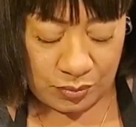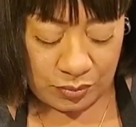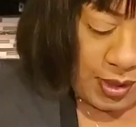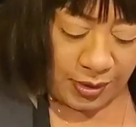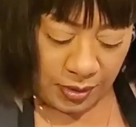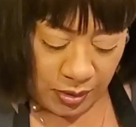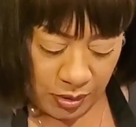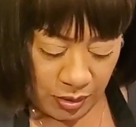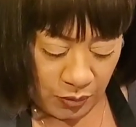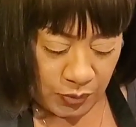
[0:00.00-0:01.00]
Okay.
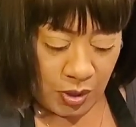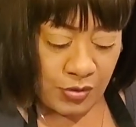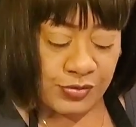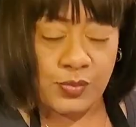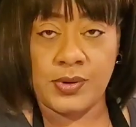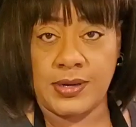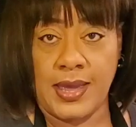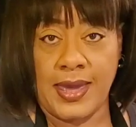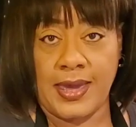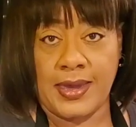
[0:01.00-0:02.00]
We also want to
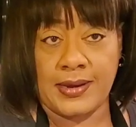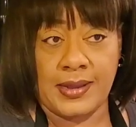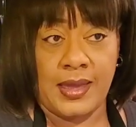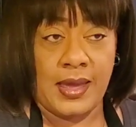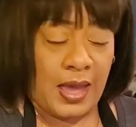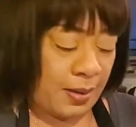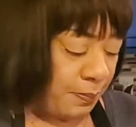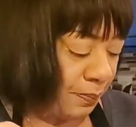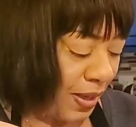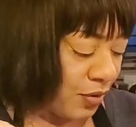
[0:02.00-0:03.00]
add
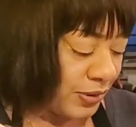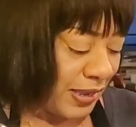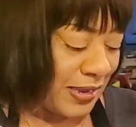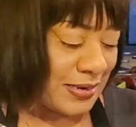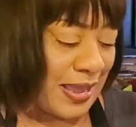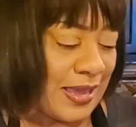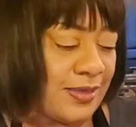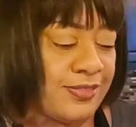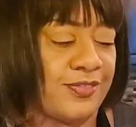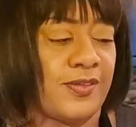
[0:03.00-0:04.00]
about
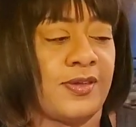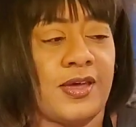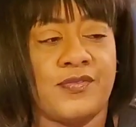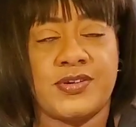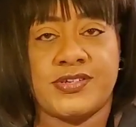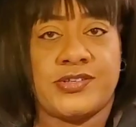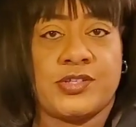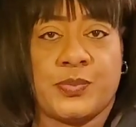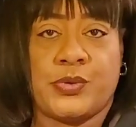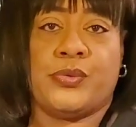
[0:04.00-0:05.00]
1/8 of a
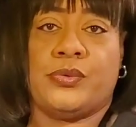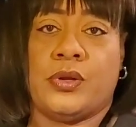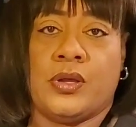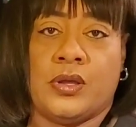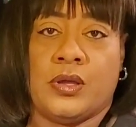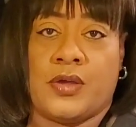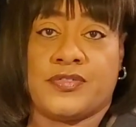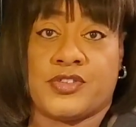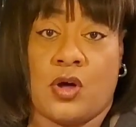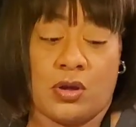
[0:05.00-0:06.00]
teaspoon of
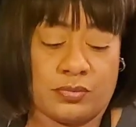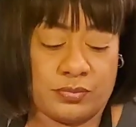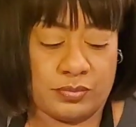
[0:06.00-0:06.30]
salt.